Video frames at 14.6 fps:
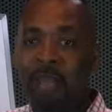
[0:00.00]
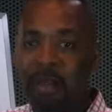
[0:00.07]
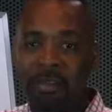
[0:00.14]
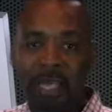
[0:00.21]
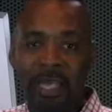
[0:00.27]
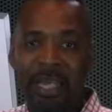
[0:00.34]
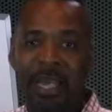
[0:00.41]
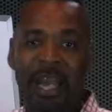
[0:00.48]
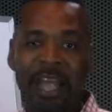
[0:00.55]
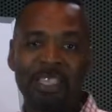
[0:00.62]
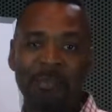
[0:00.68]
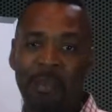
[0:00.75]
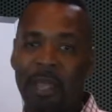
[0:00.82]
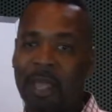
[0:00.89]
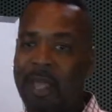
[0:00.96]
Everything that I
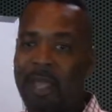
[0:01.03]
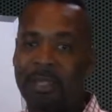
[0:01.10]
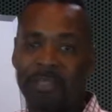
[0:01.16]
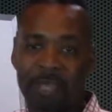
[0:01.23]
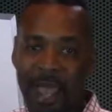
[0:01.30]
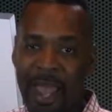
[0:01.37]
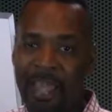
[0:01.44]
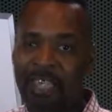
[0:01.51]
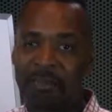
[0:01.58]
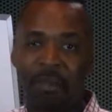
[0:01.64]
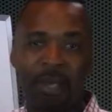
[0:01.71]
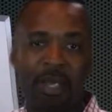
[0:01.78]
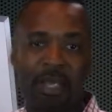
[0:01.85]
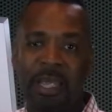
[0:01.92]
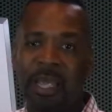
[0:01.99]
spend is cash
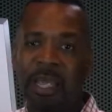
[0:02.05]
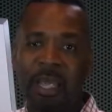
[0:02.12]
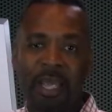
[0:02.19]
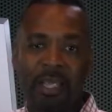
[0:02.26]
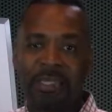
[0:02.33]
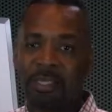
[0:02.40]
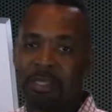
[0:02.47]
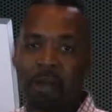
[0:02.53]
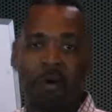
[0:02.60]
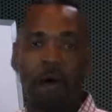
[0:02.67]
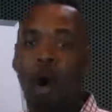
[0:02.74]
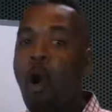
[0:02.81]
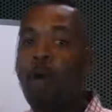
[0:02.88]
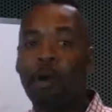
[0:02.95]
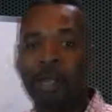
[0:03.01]
money. It's no
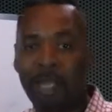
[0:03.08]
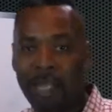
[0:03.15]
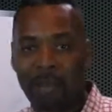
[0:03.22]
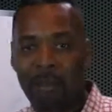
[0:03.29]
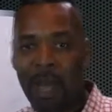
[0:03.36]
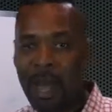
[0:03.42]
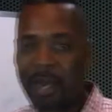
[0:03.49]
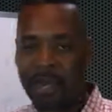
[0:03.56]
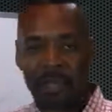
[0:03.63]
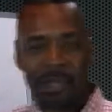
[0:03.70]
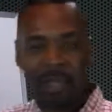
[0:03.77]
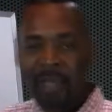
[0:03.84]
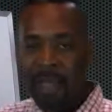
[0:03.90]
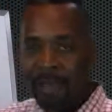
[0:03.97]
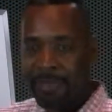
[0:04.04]
owing anybody
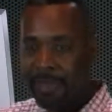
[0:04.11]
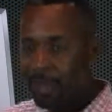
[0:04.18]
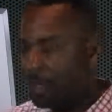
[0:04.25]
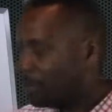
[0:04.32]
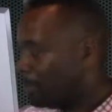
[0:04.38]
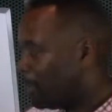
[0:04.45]
at the end of the